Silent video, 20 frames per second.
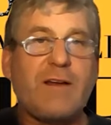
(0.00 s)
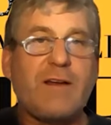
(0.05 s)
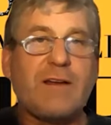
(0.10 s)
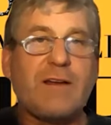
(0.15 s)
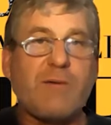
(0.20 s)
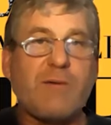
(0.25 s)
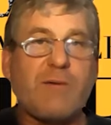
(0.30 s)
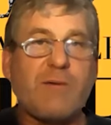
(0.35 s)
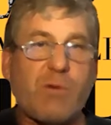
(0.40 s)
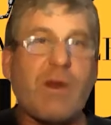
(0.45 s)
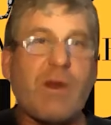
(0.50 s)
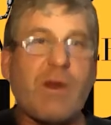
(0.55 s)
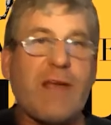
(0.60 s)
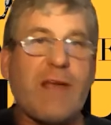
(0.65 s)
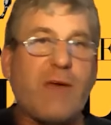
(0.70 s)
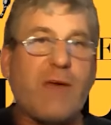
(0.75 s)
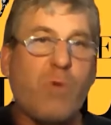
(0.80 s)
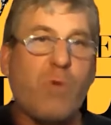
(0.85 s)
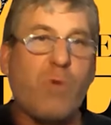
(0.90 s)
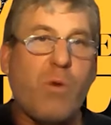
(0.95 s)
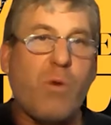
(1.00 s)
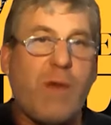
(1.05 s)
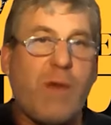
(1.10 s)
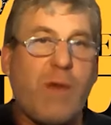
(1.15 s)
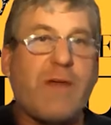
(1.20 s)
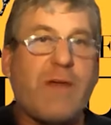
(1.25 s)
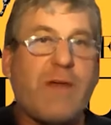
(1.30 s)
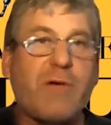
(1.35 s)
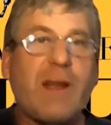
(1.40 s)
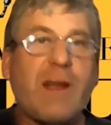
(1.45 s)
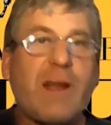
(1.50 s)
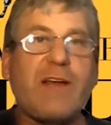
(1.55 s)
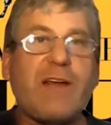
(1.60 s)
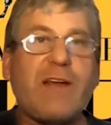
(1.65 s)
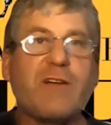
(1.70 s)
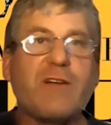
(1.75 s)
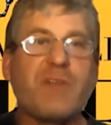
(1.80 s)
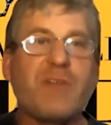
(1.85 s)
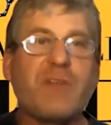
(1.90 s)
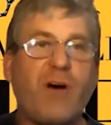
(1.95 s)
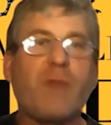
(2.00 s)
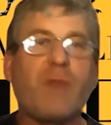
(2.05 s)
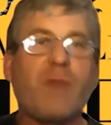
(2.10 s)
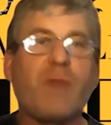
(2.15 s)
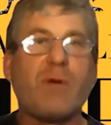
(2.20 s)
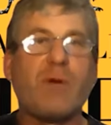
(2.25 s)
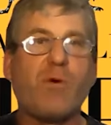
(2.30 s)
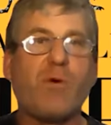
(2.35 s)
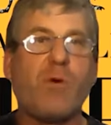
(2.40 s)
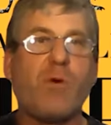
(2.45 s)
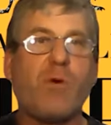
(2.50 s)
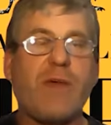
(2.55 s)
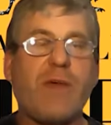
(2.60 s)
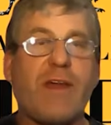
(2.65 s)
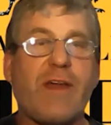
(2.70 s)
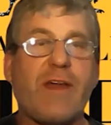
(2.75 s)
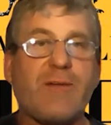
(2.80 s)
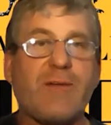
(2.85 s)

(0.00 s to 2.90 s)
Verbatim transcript: We're running out of warm weather, really, not time, but warm weather.